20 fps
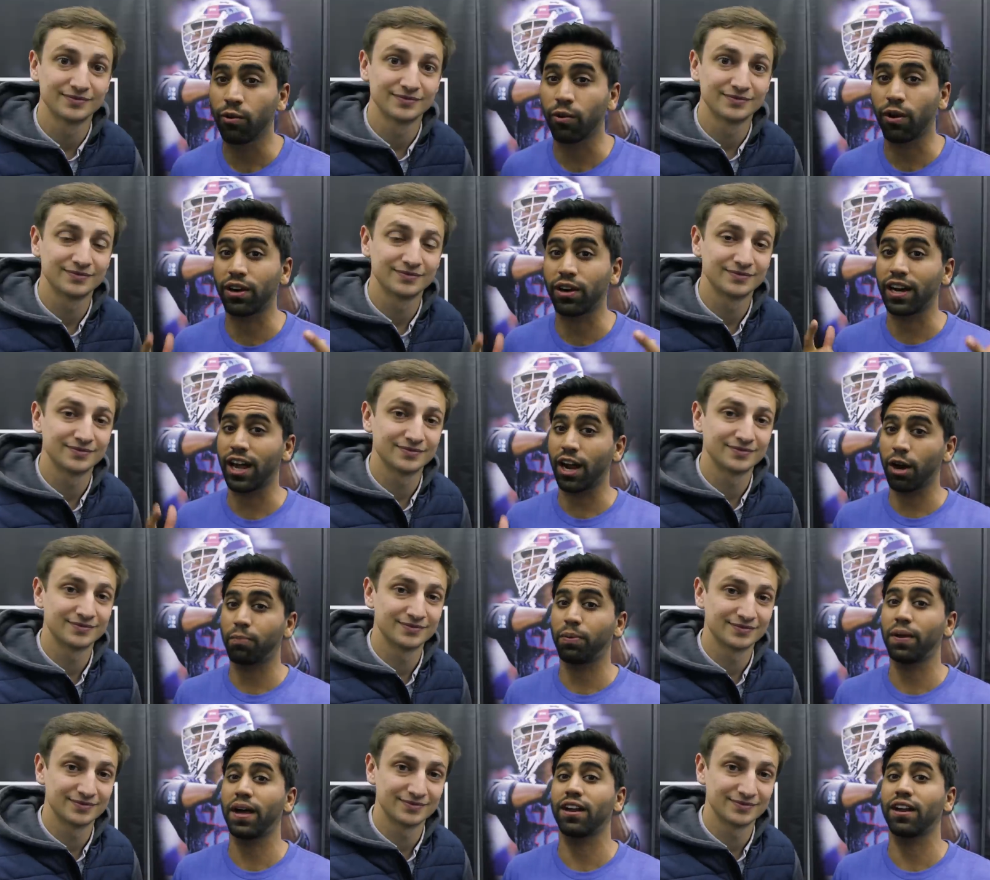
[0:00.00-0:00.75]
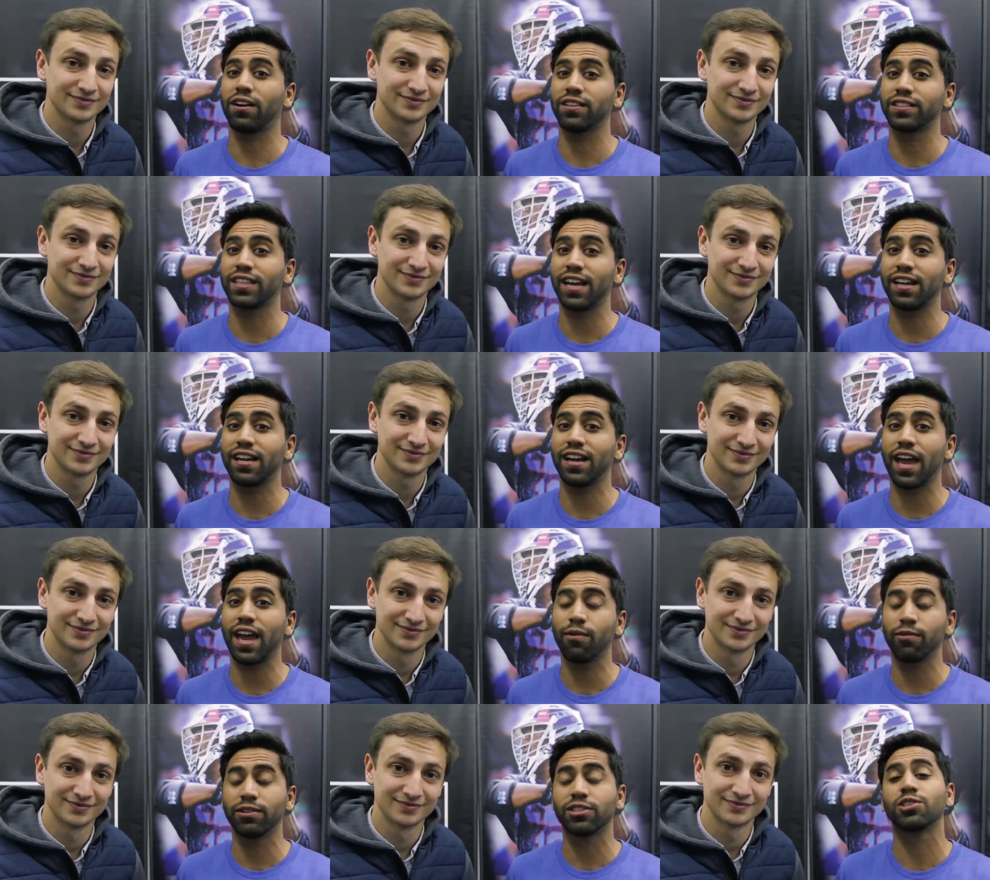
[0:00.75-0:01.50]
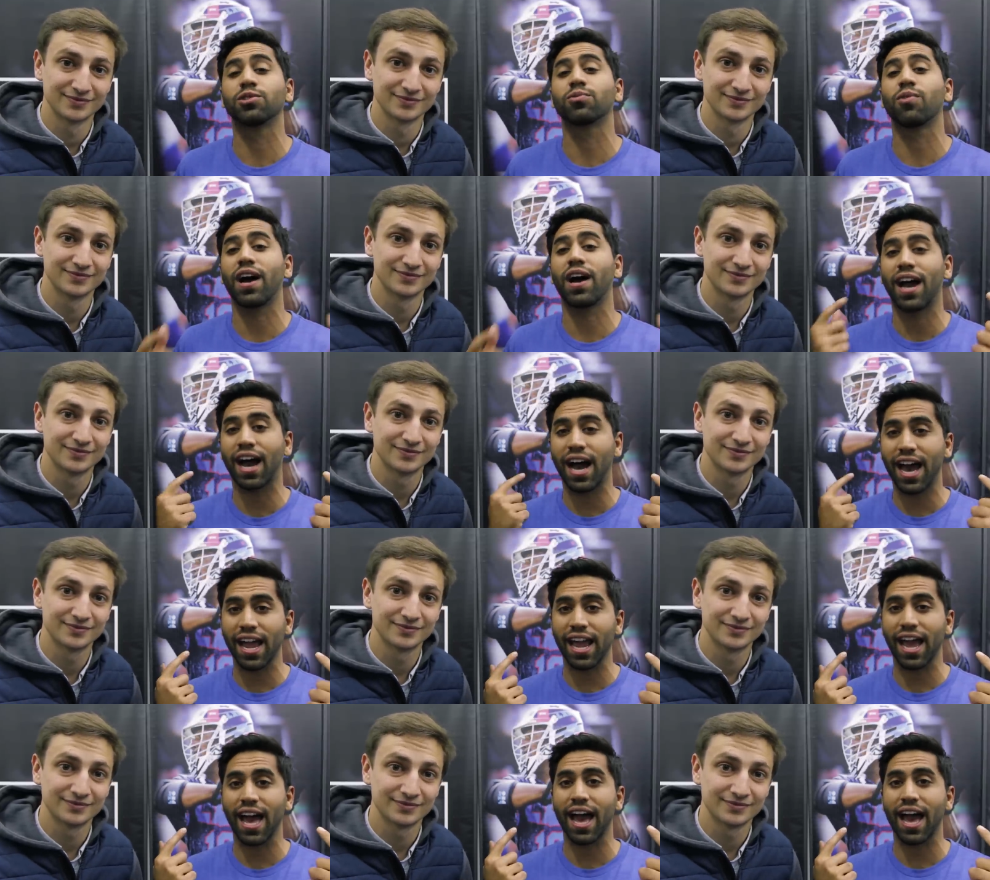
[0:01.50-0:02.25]
Speaker 1: We were on an airplane all day today, which is why
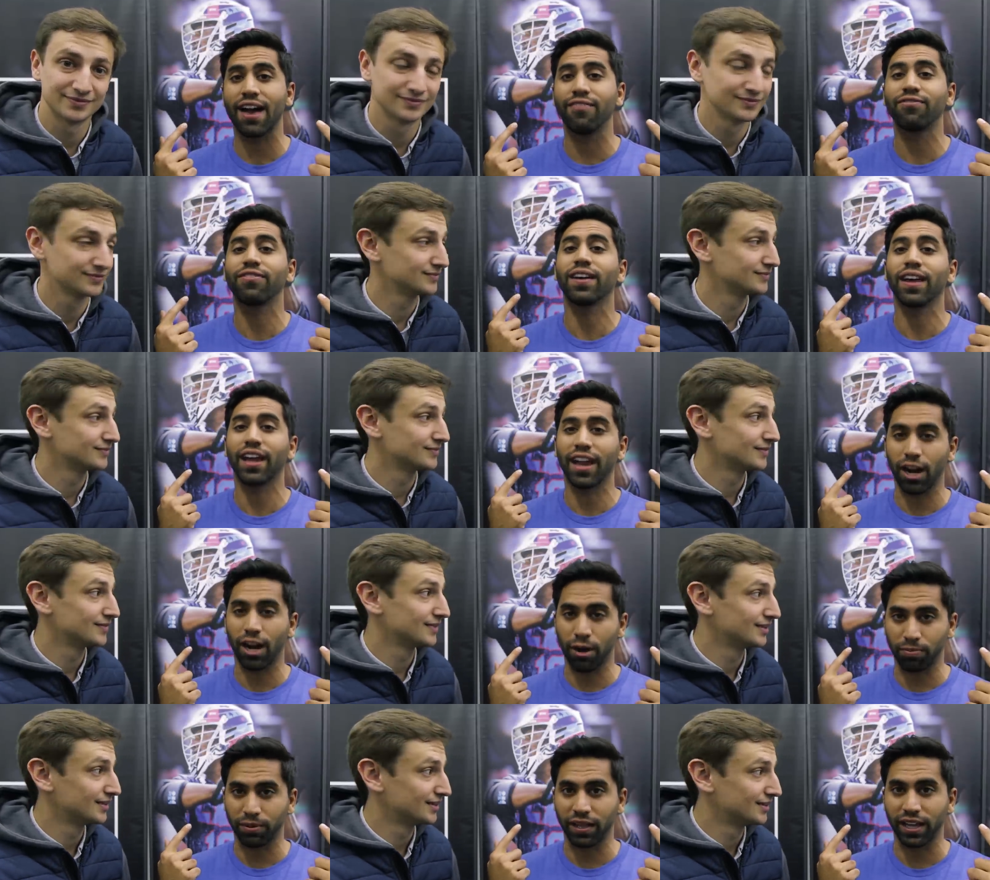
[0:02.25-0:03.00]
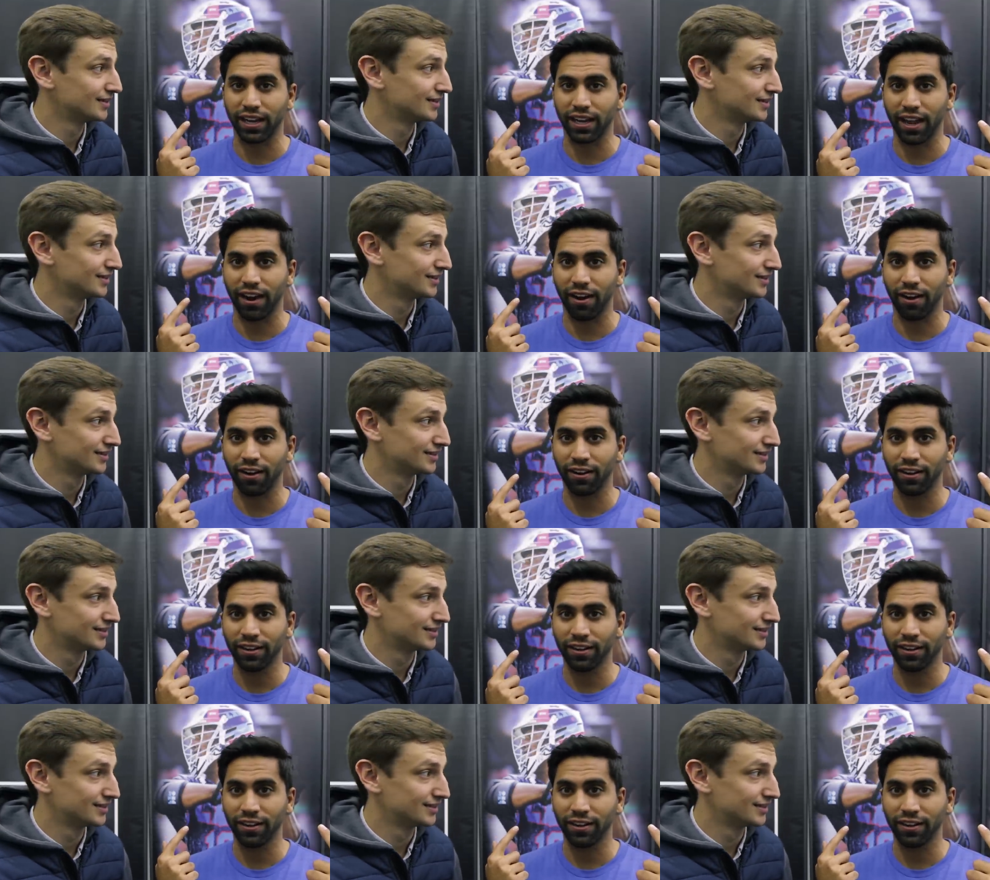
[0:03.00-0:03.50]
I have airplane hair.